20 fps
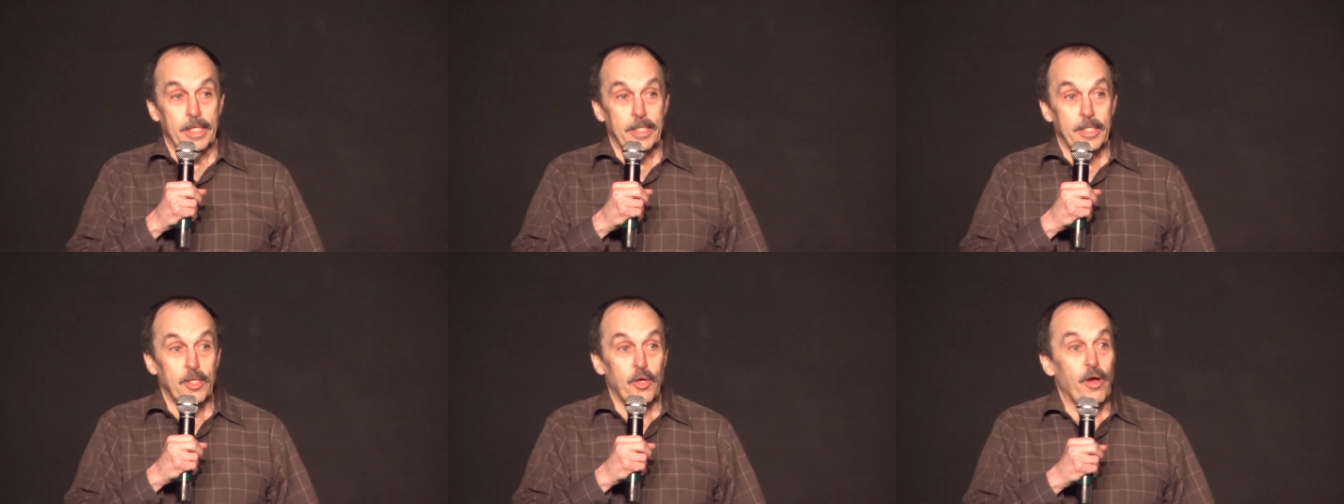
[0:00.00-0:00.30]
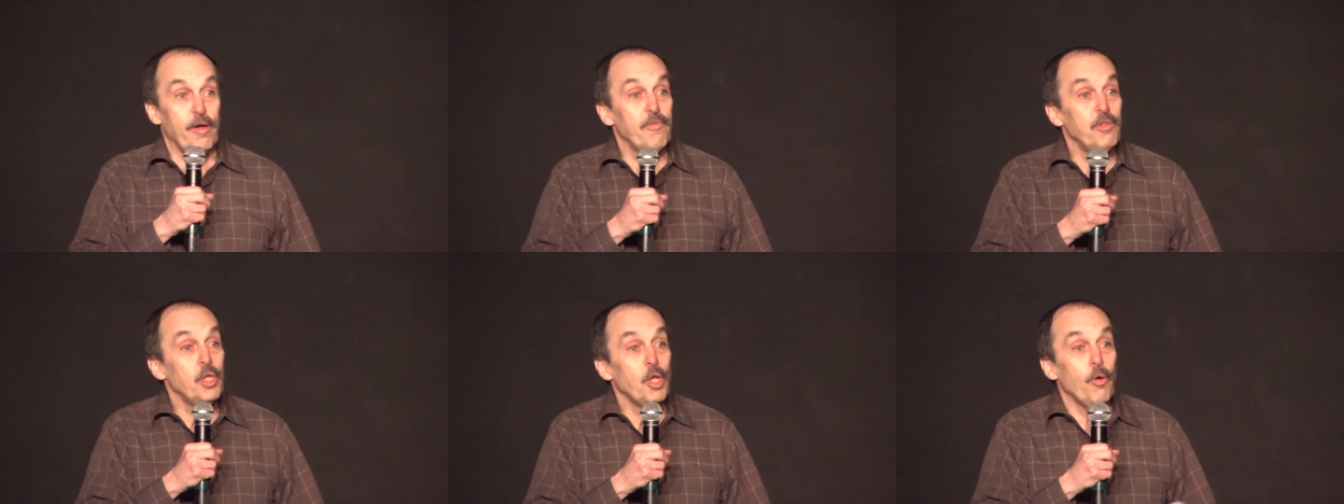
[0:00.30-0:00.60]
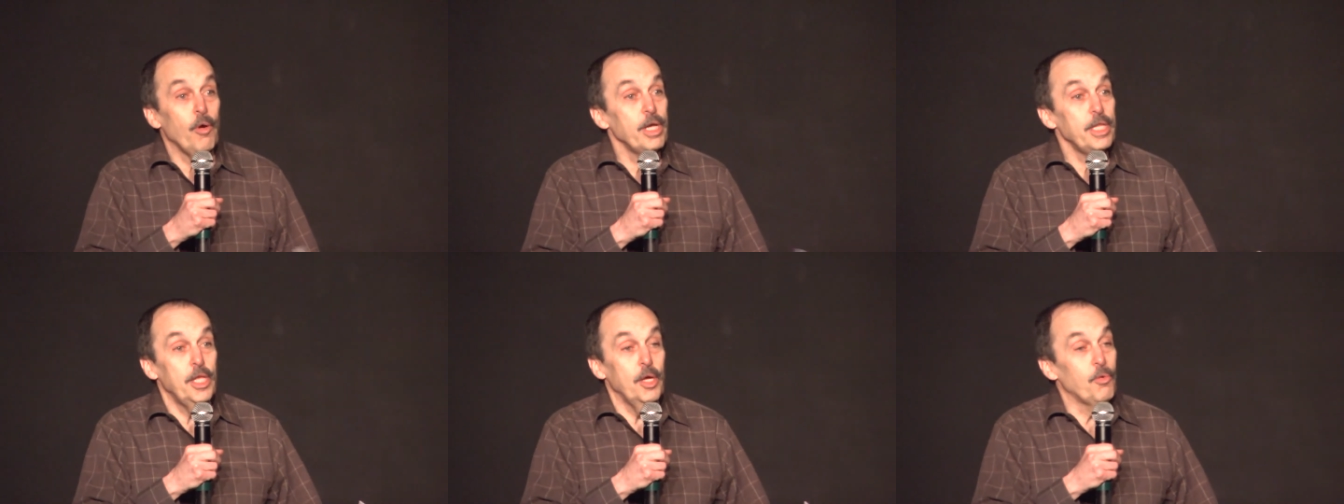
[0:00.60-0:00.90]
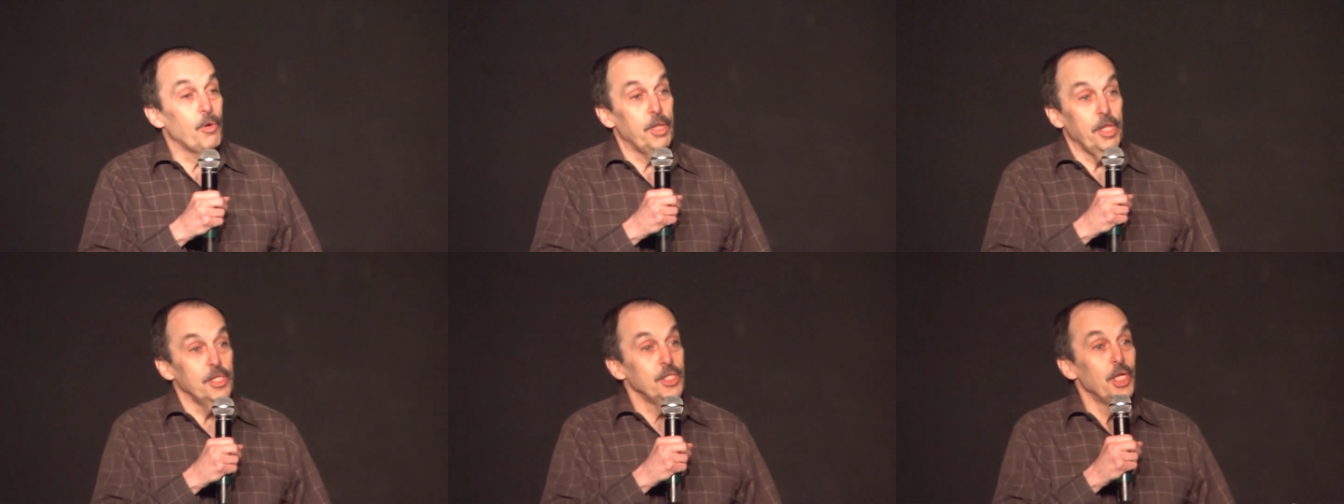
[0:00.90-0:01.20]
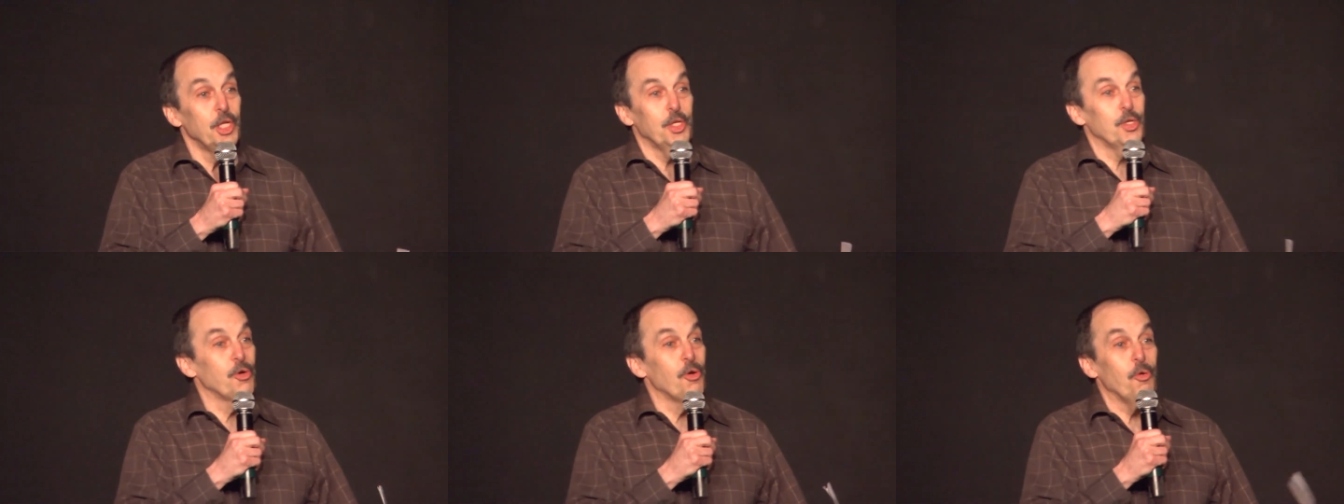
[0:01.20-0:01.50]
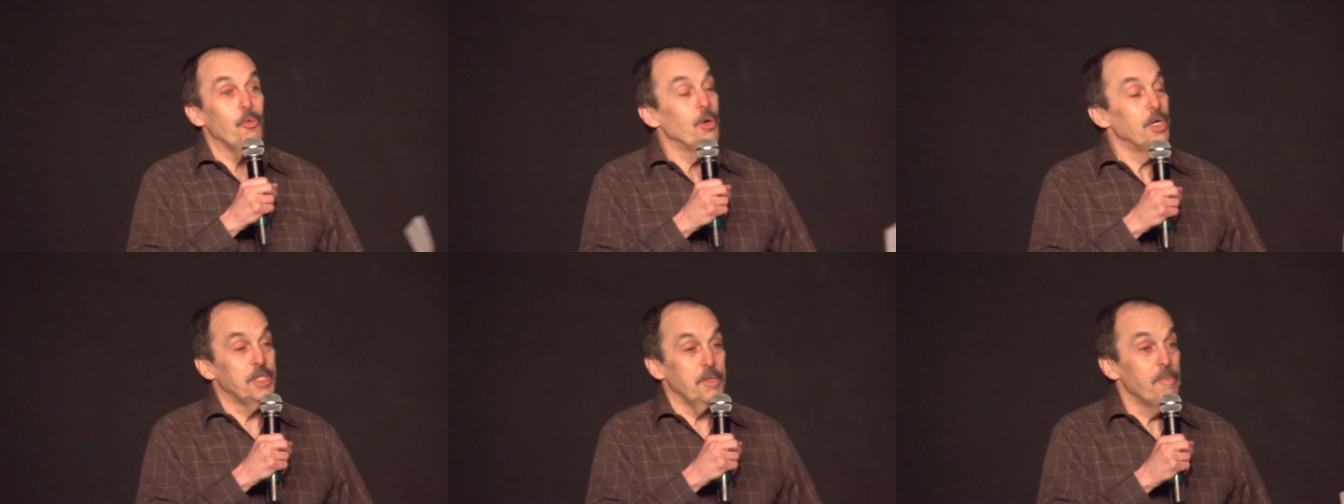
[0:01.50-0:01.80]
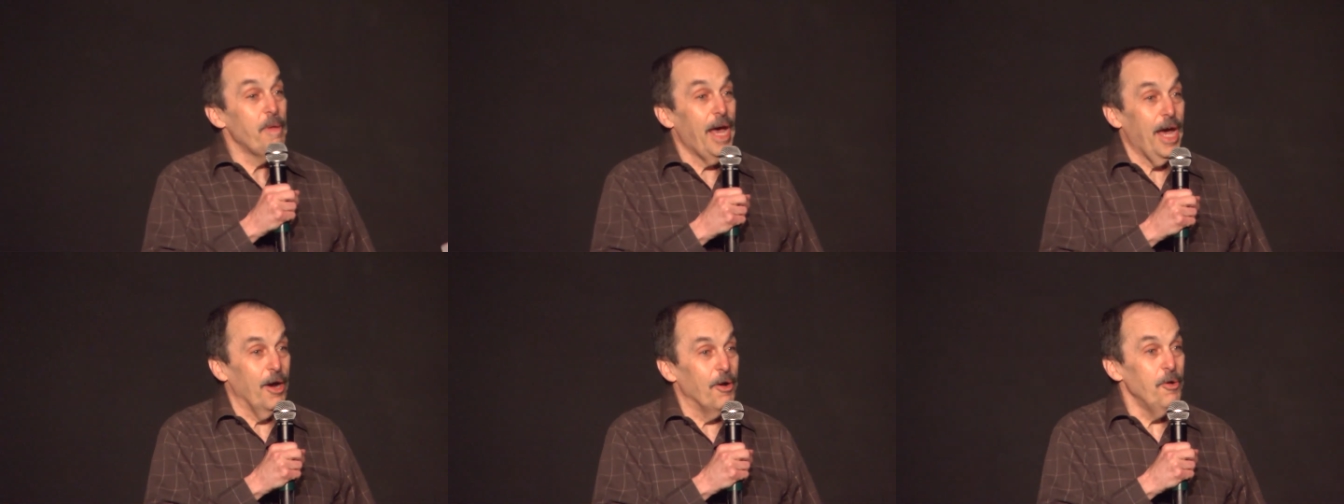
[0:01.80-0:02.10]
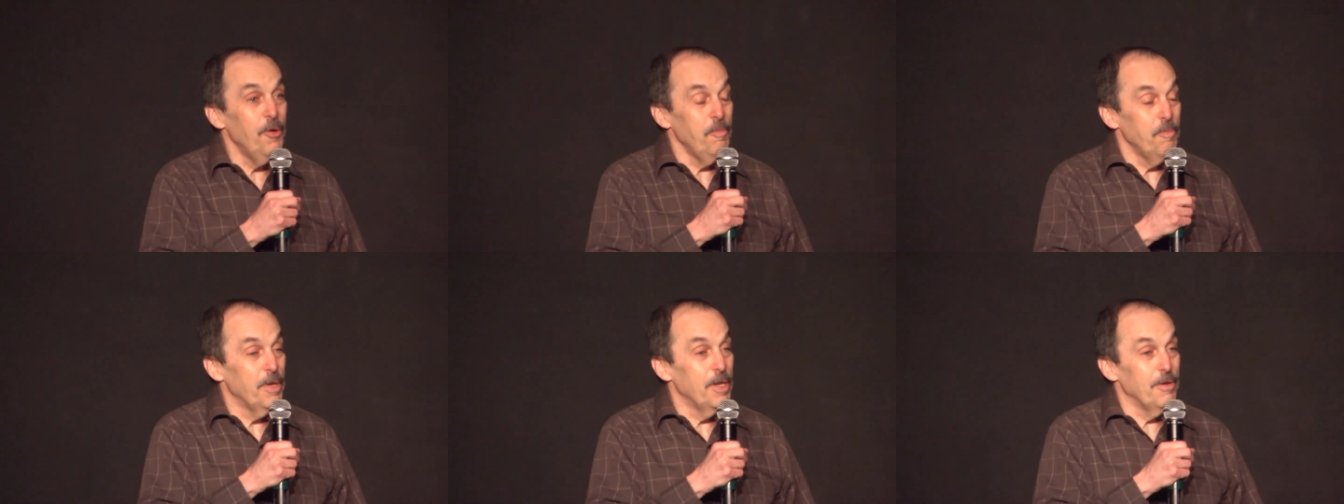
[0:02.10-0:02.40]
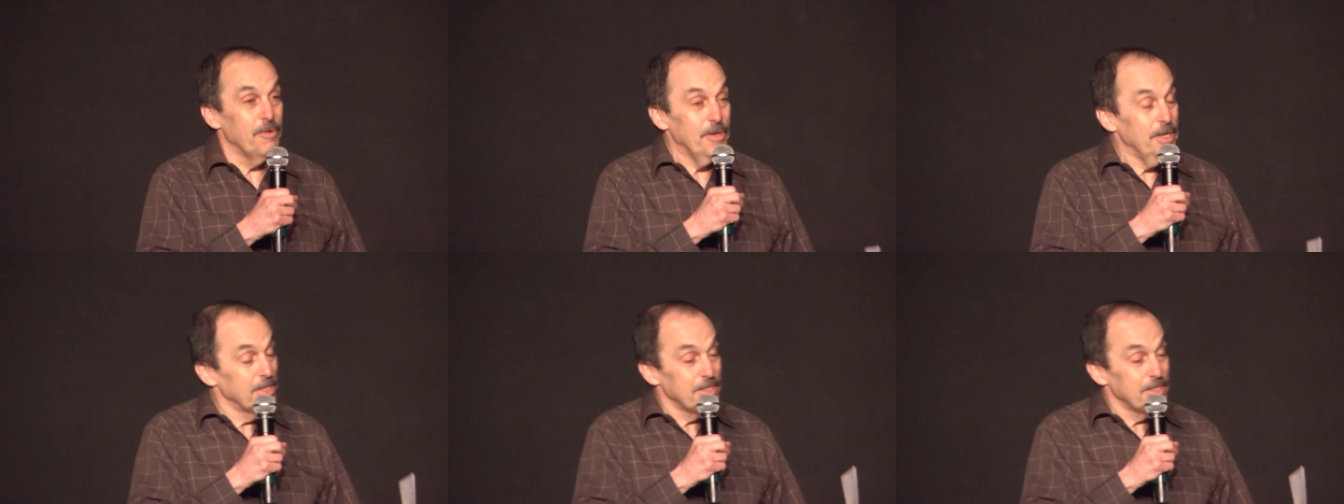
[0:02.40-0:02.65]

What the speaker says: Now, I have no idea what the literature was about, but it